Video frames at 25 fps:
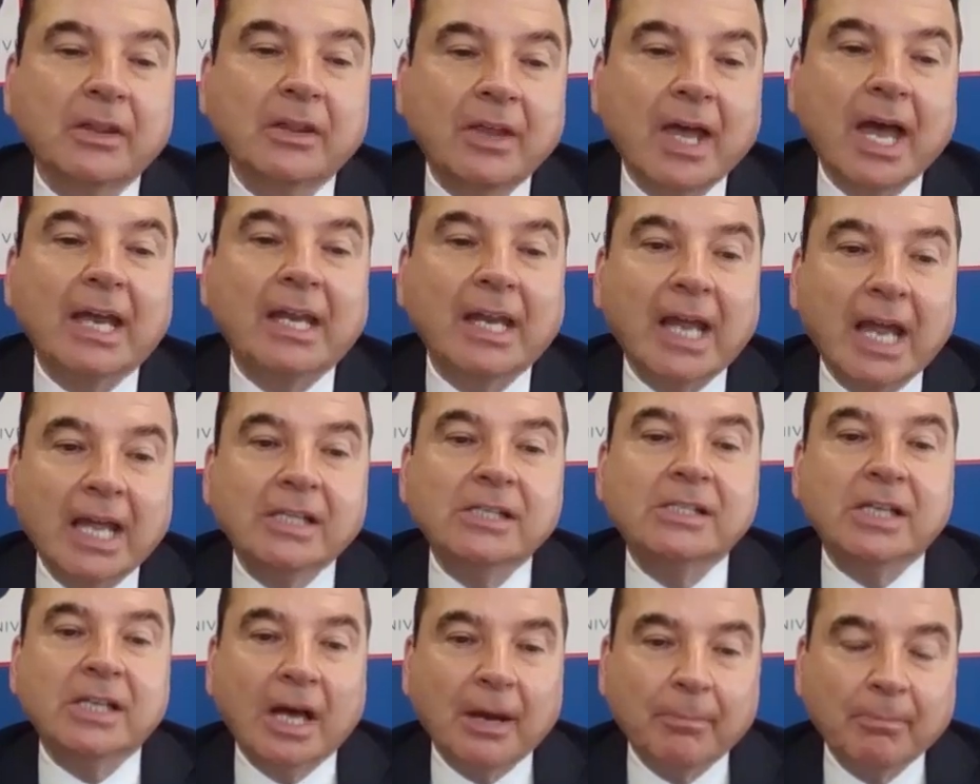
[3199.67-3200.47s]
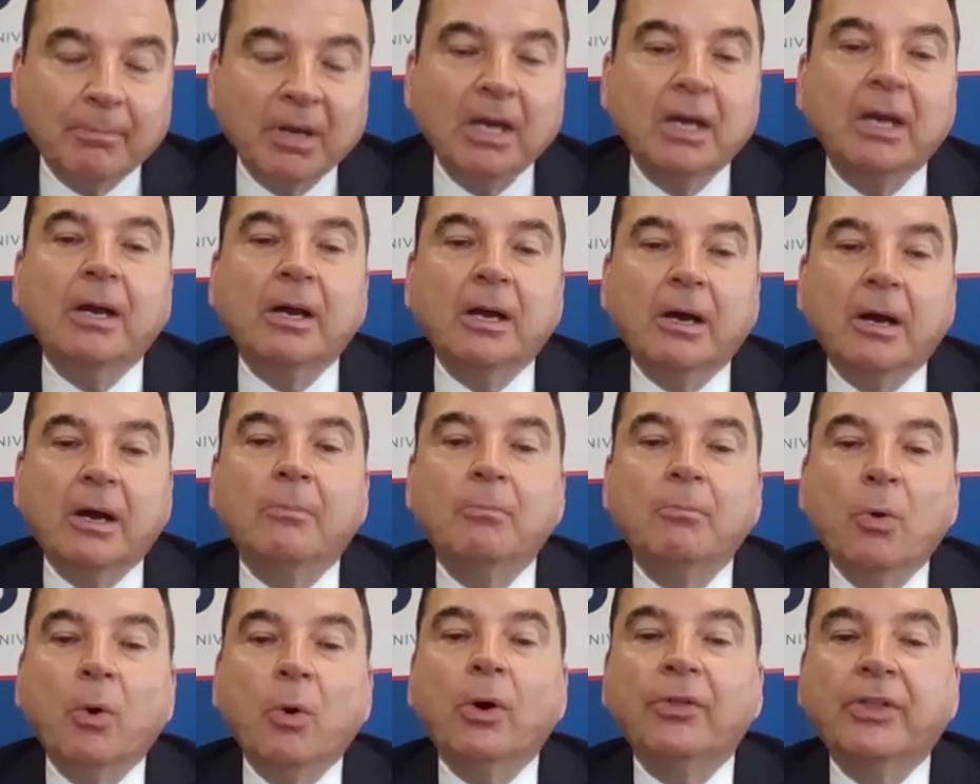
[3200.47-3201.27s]
that ends up
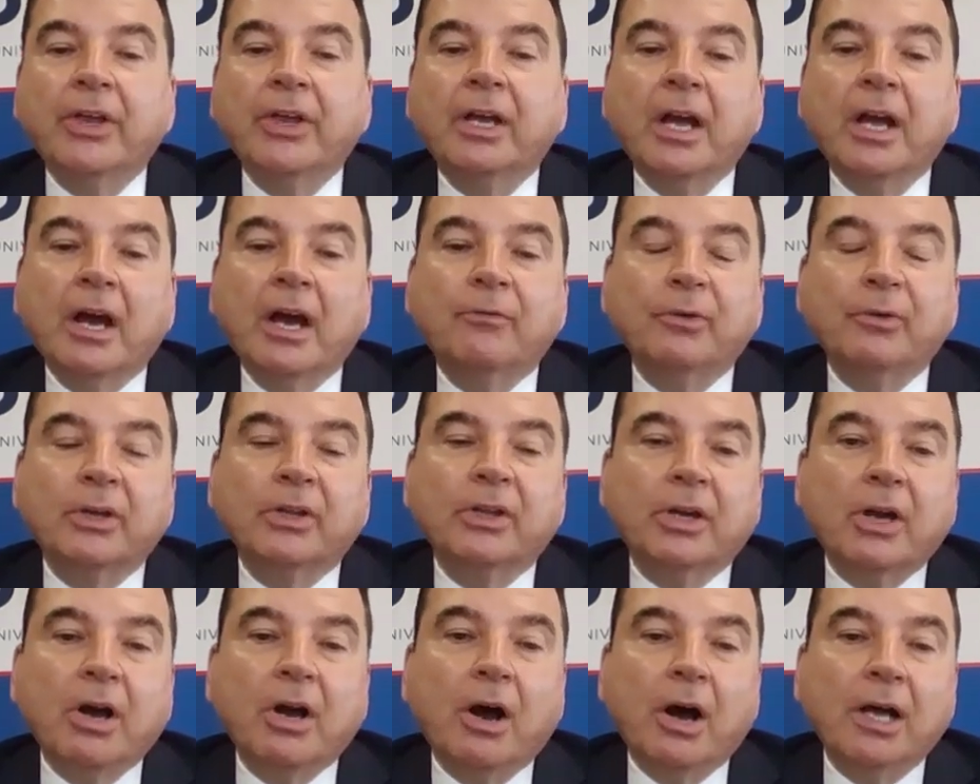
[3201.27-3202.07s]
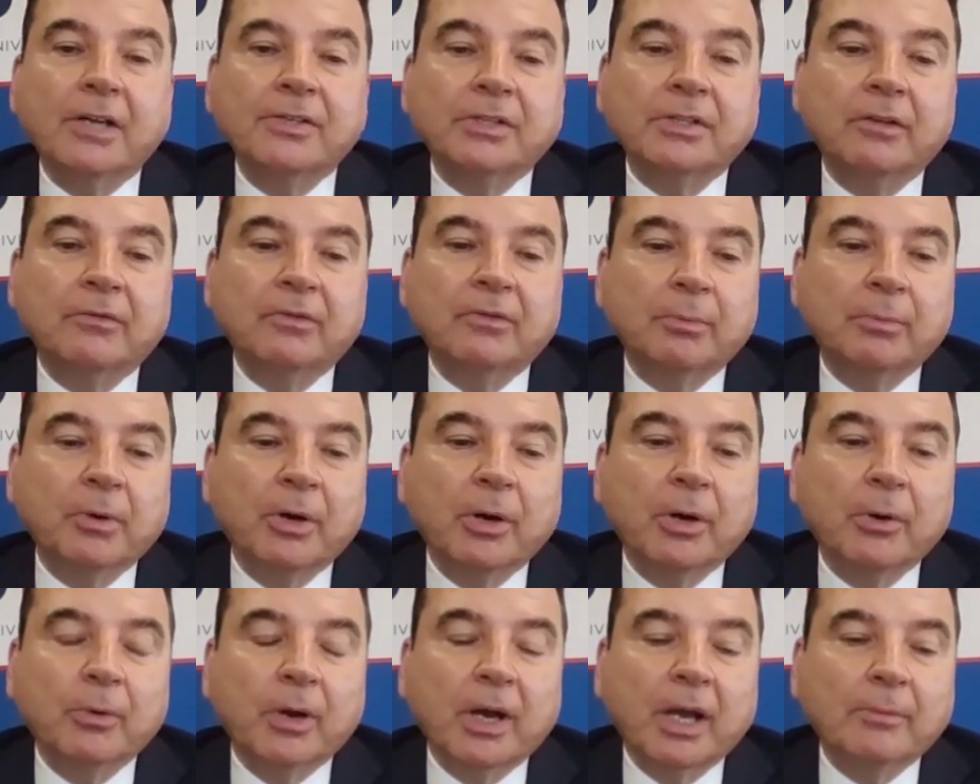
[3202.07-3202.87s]
more than covering the cost of the
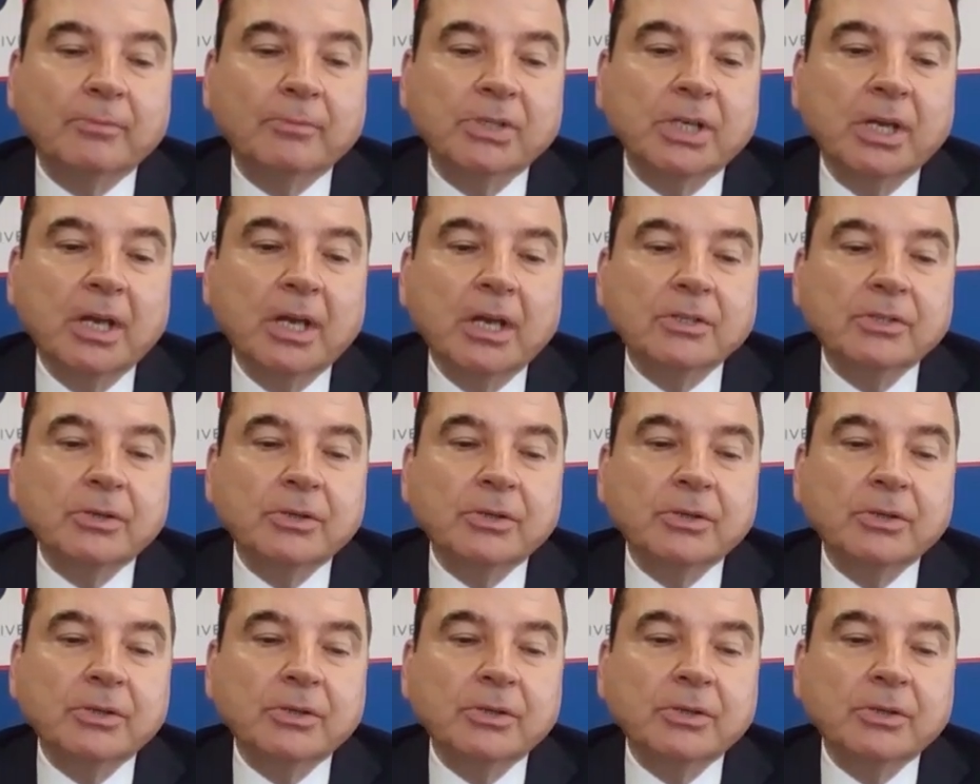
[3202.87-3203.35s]
programs.